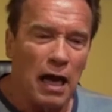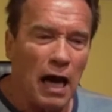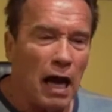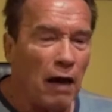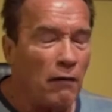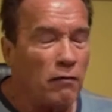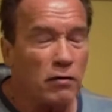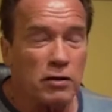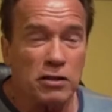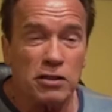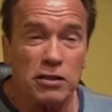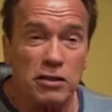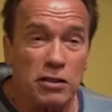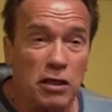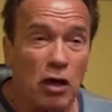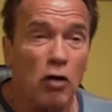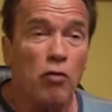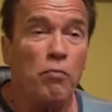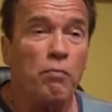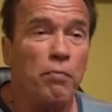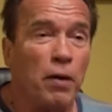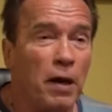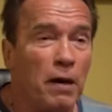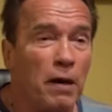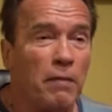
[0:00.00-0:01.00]
I was
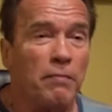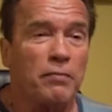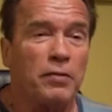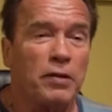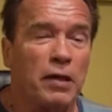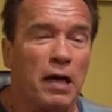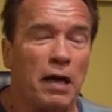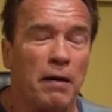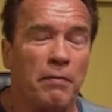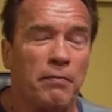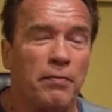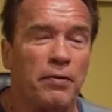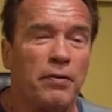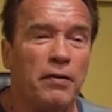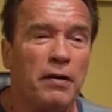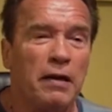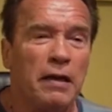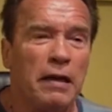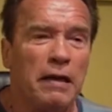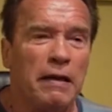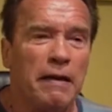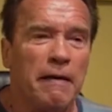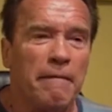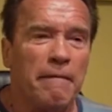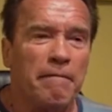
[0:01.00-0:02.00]
so pumped up.
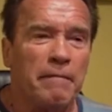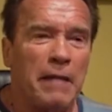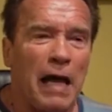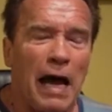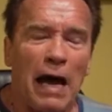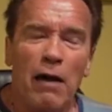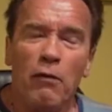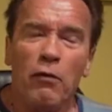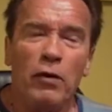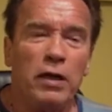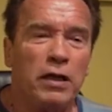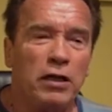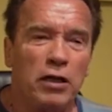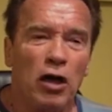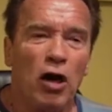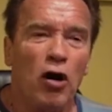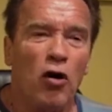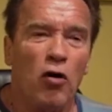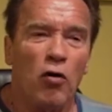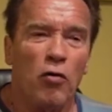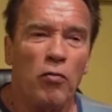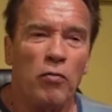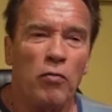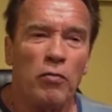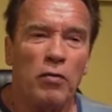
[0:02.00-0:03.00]
I went
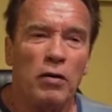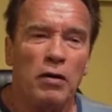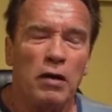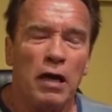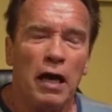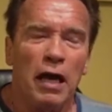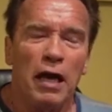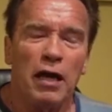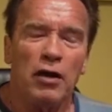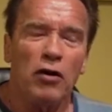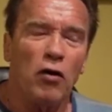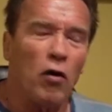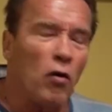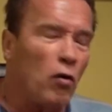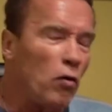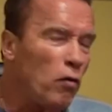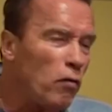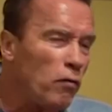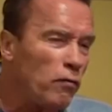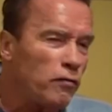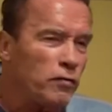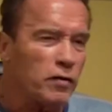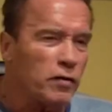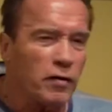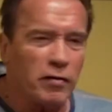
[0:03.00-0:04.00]
home and
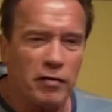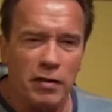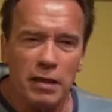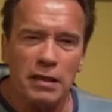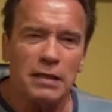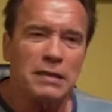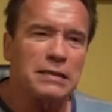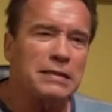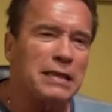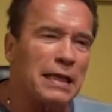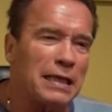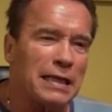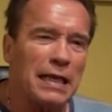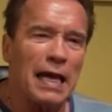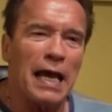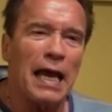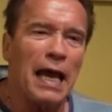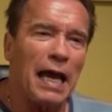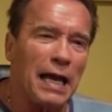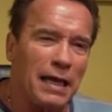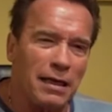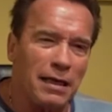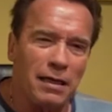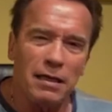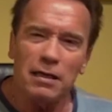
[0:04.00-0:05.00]
all of the things that I
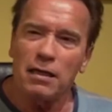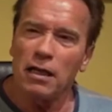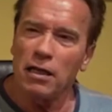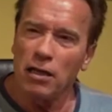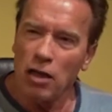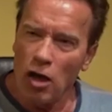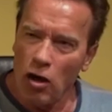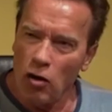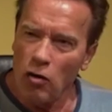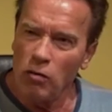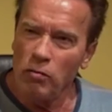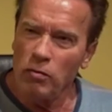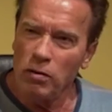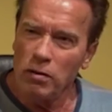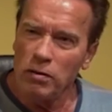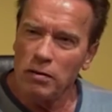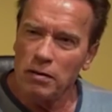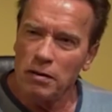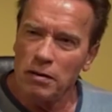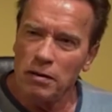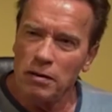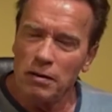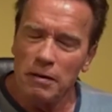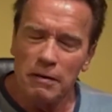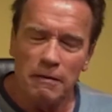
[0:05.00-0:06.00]
hated at home
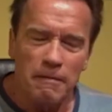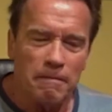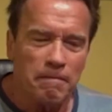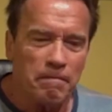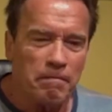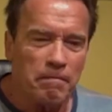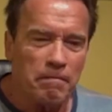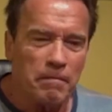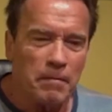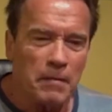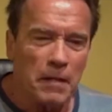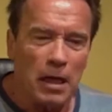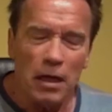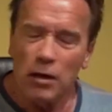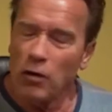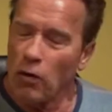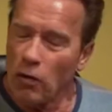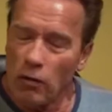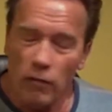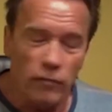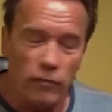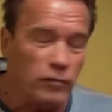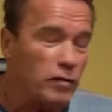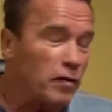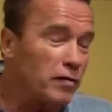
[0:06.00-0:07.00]
and
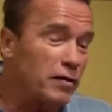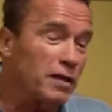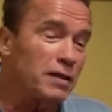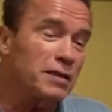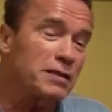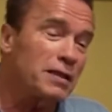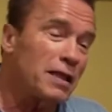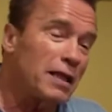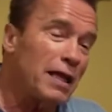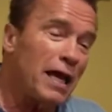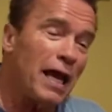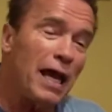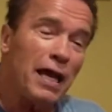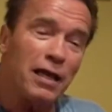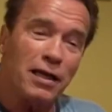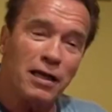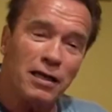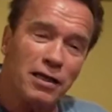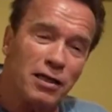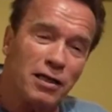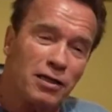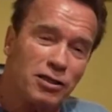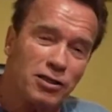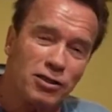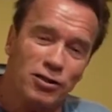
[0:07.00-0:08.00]
all of the things that I
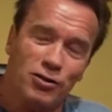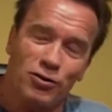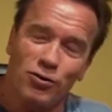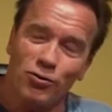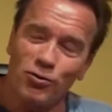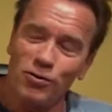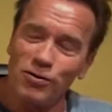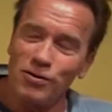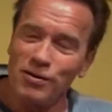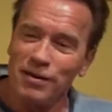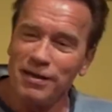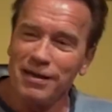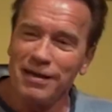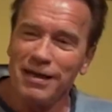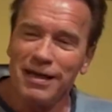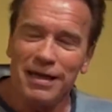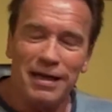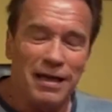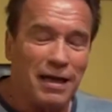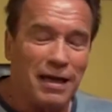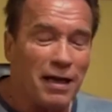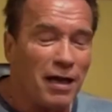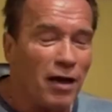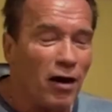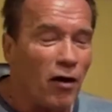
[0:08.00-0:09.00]
hated in school
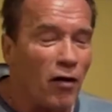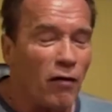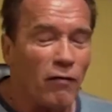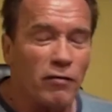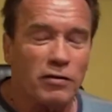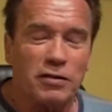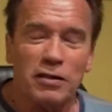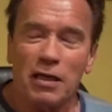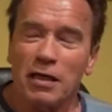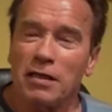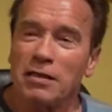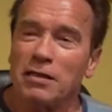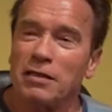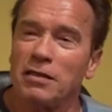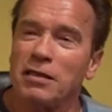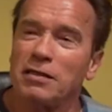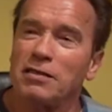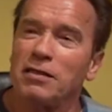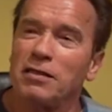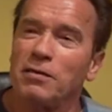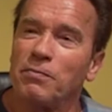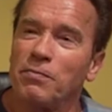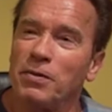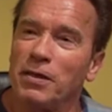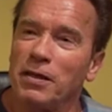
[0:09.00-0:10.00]
all of a sudden
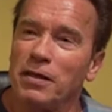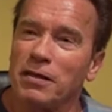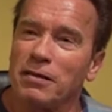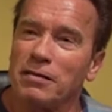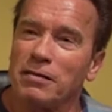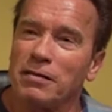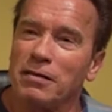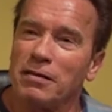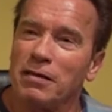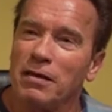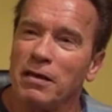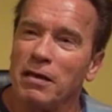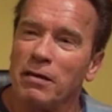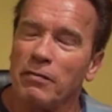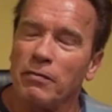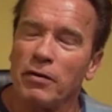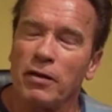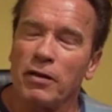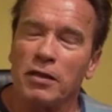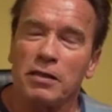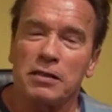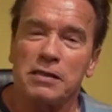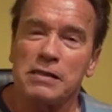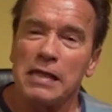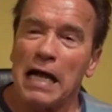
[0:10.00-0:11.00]
disappeared,
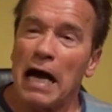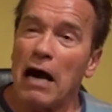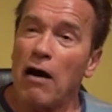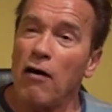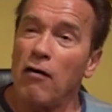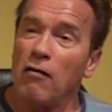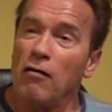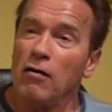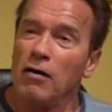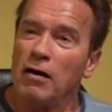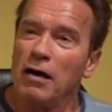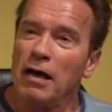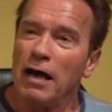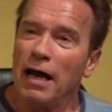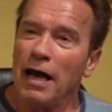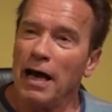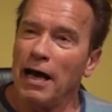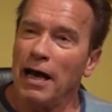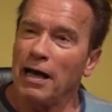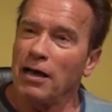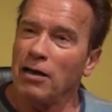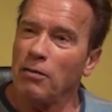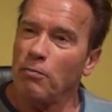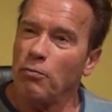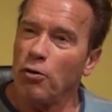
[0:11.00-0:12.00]
because now
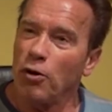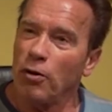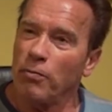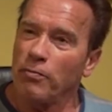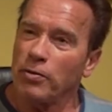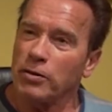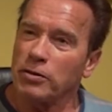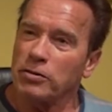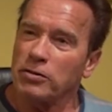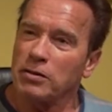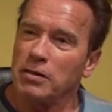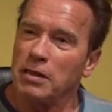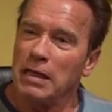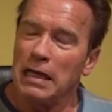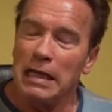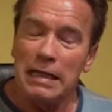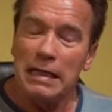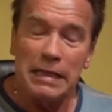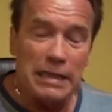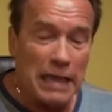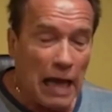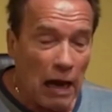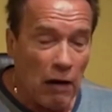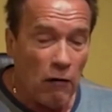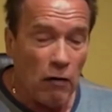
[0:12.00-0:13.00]
I had a purpose.
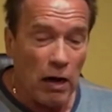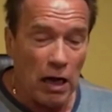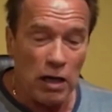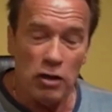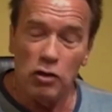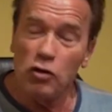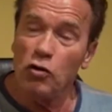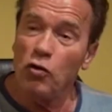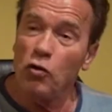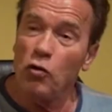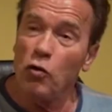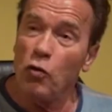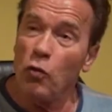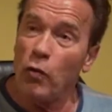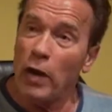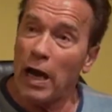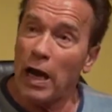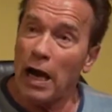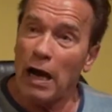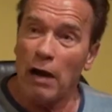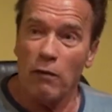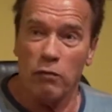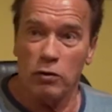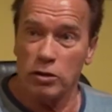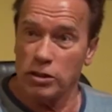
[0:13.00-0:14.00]
Now I knew
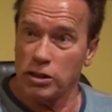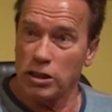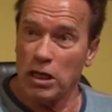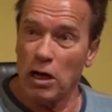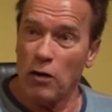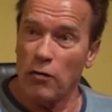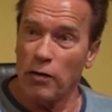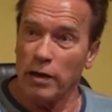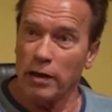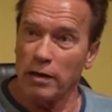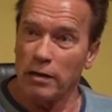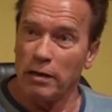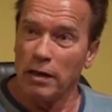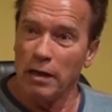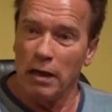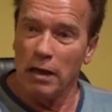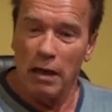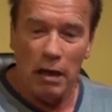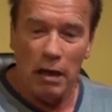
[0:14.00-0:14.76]
where I was going.